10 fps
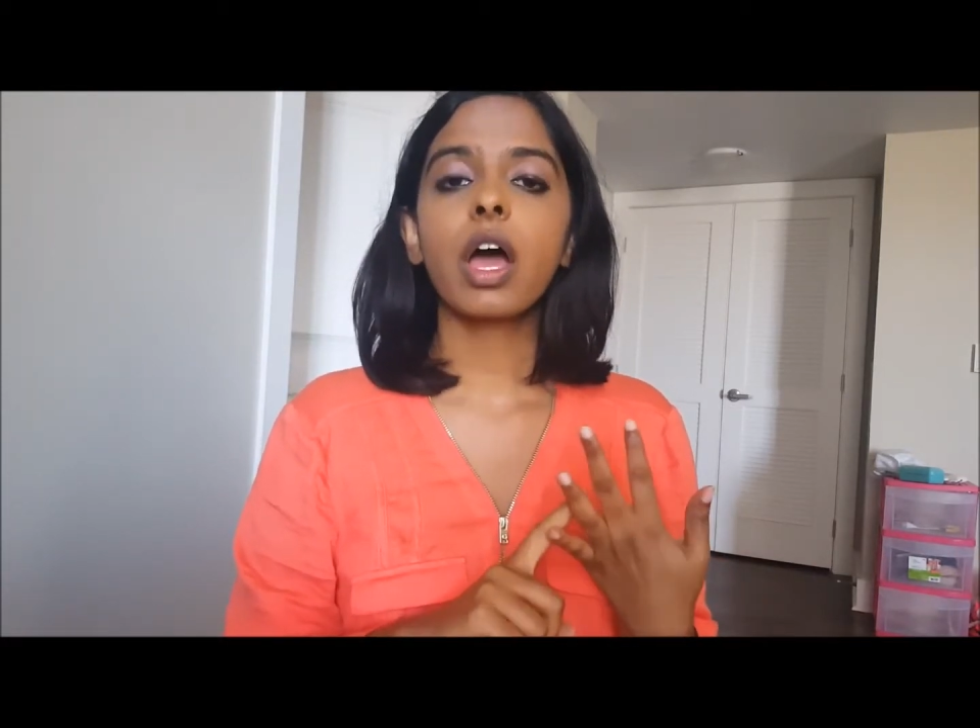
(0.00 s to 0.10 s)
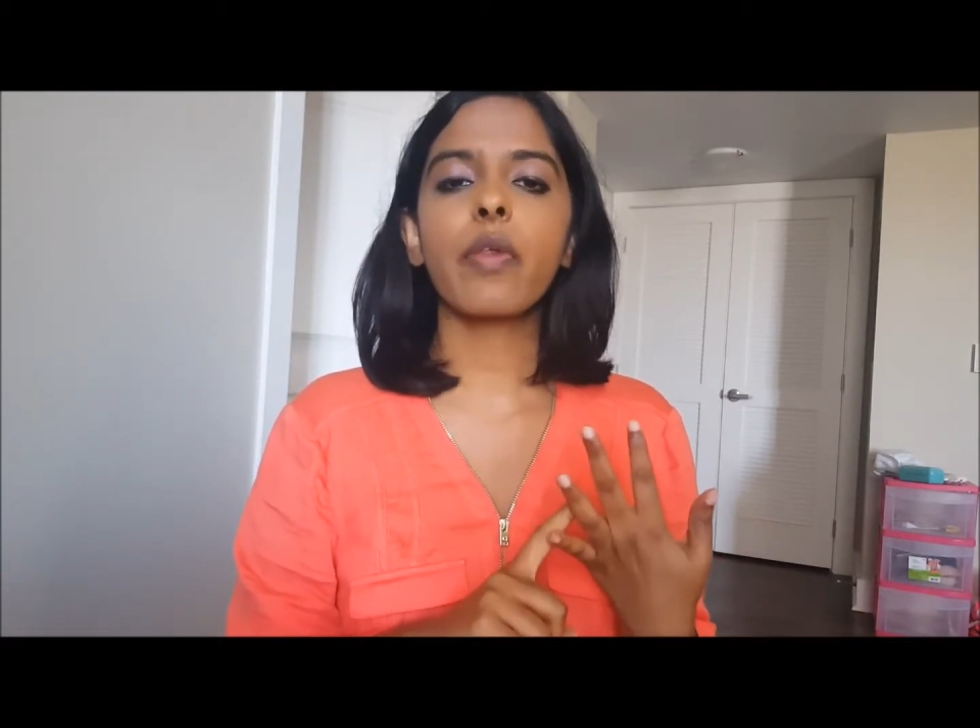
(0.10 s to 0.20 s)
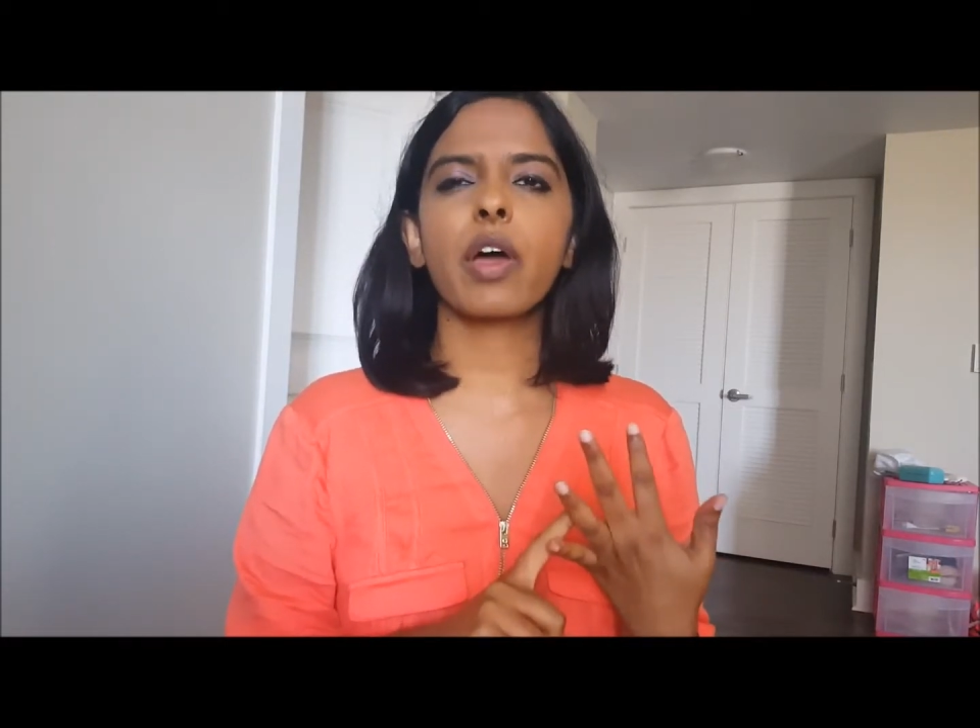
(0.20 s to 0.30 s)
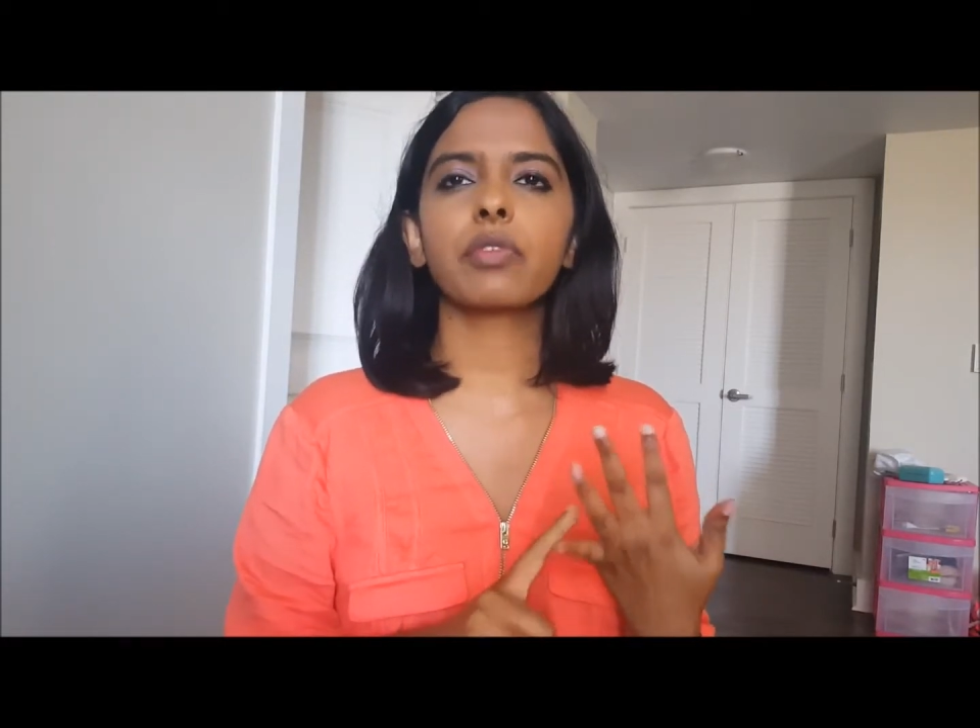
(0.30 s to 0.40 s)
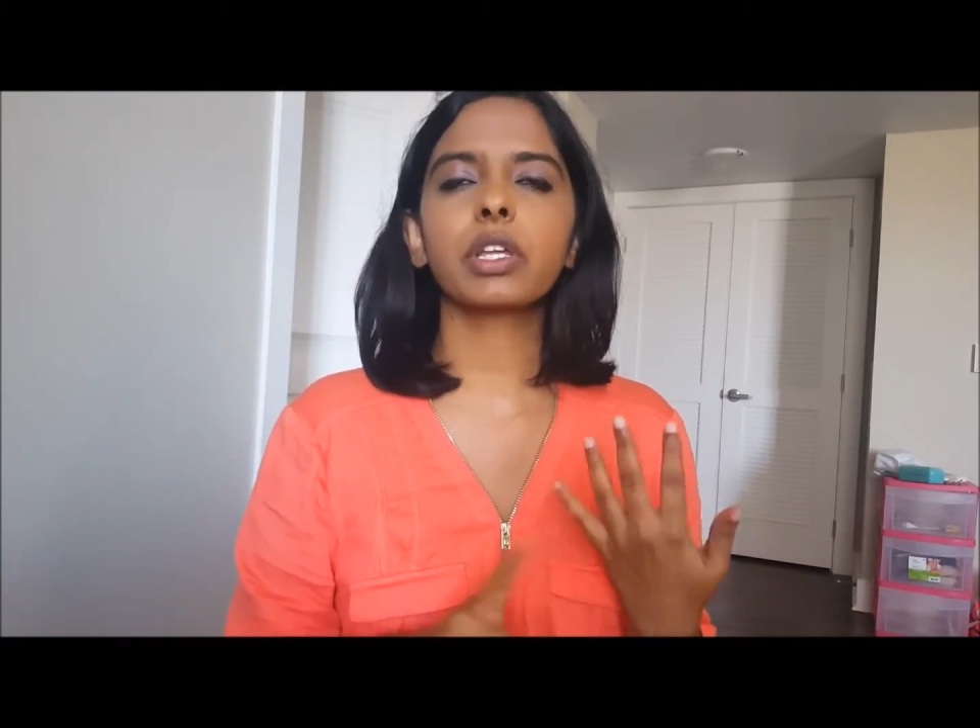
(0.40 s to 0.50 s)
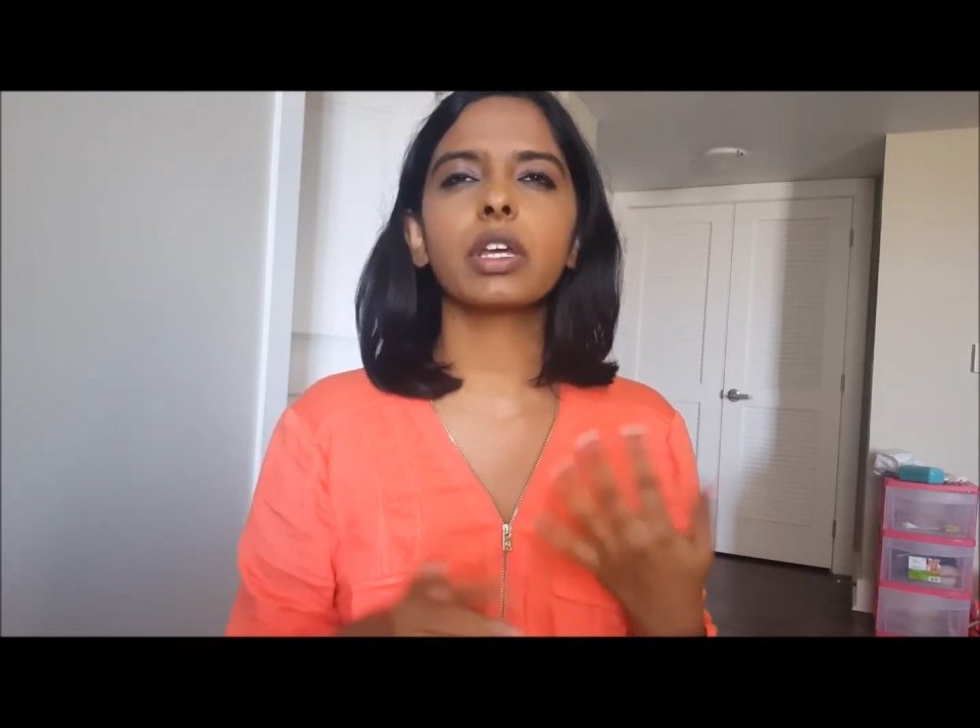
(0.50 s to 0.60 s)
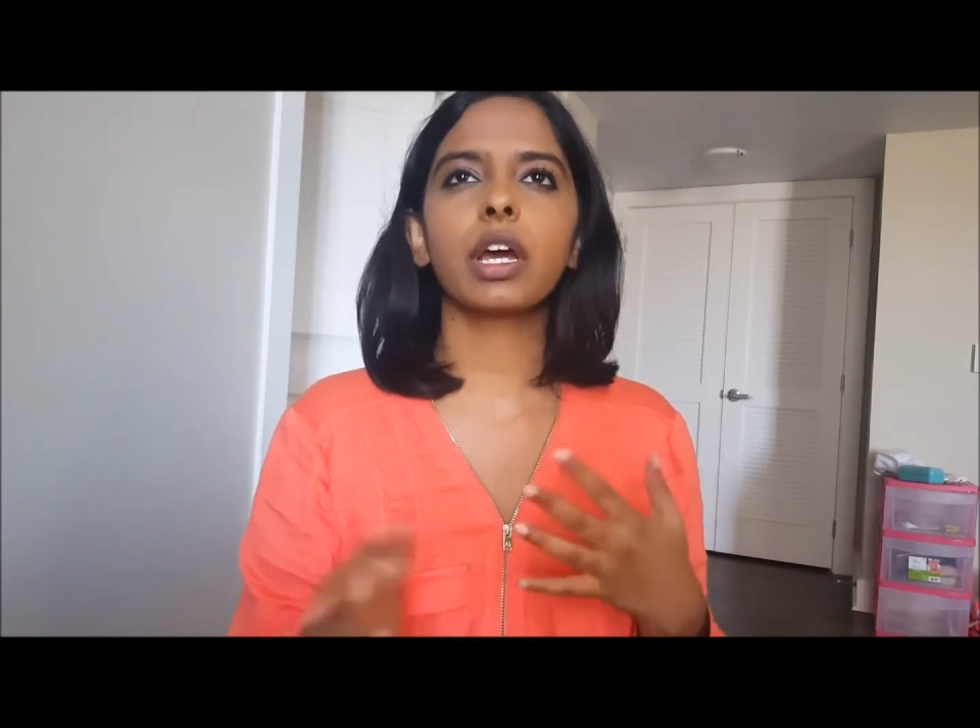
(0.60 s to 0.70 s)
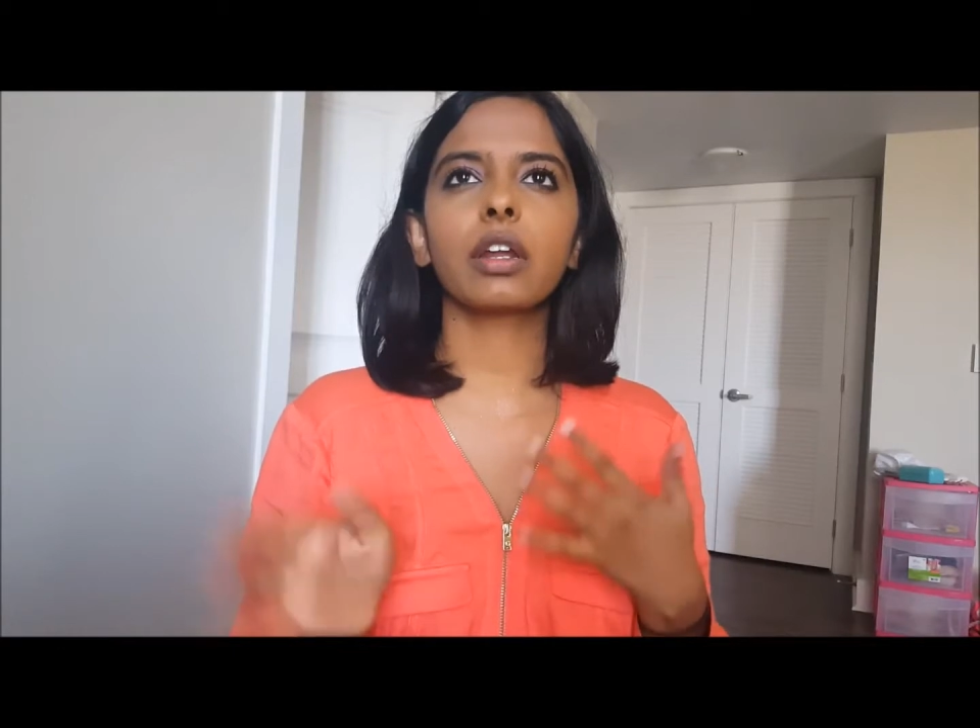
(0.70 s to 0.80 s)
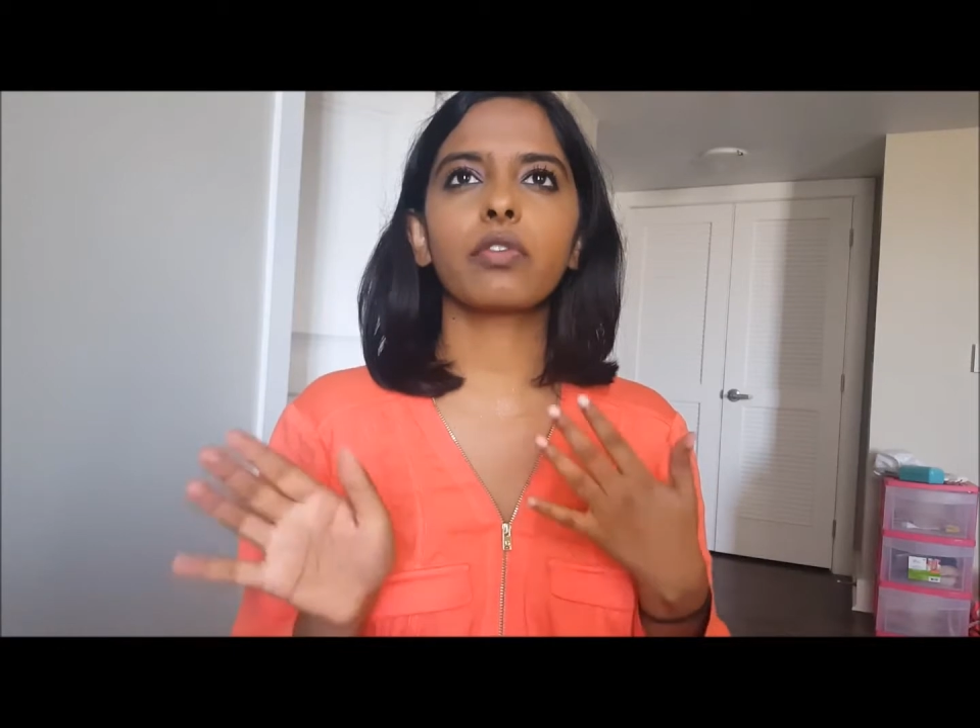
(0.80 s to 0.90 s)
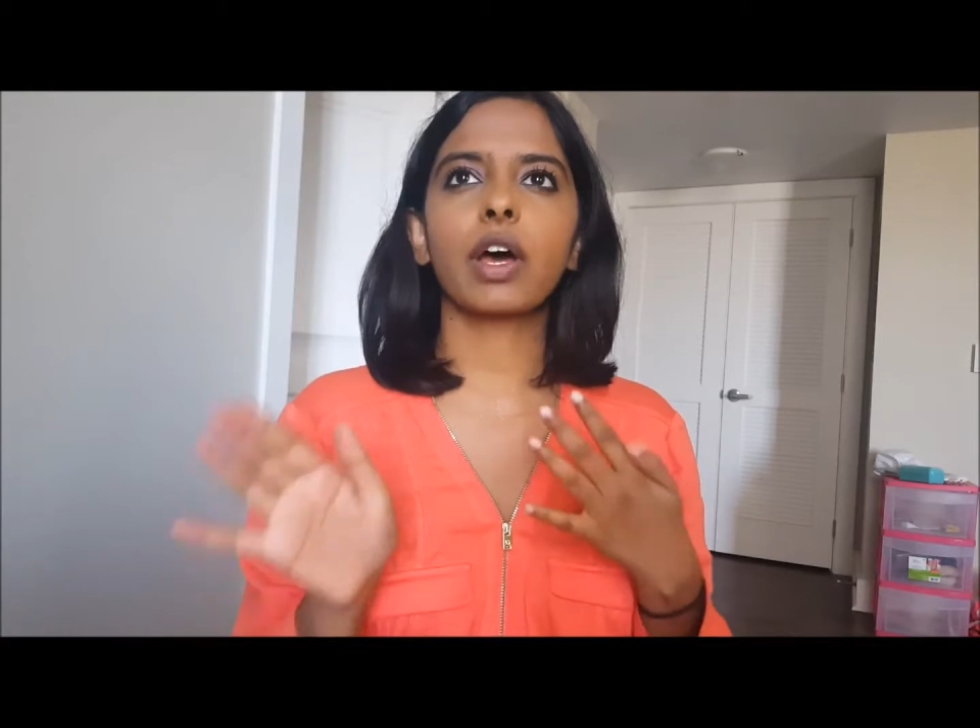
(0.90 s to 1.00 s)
And that really kind of